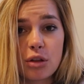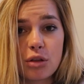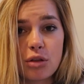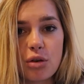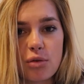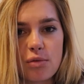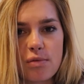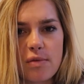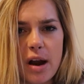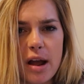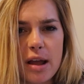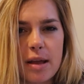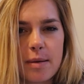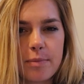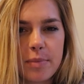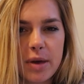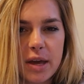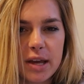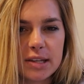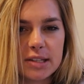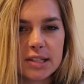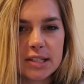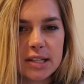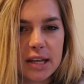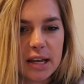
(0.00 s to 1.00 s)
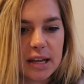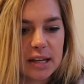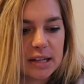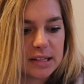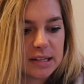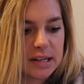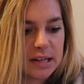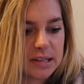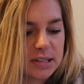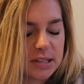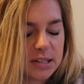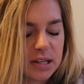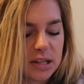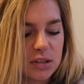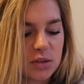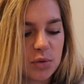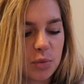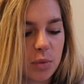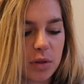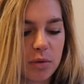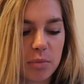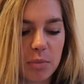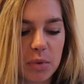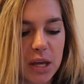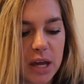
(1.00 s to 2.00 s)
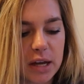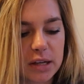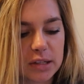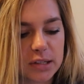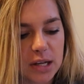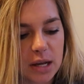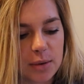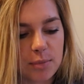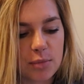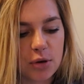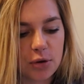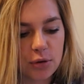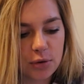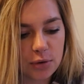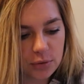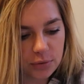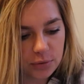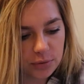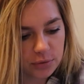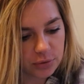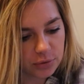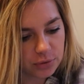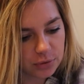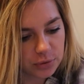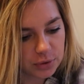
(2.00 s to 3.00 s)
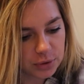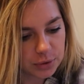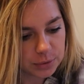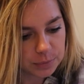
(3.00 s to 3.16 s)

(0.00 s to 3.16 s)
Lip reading: the right pacing and distance with me as I move.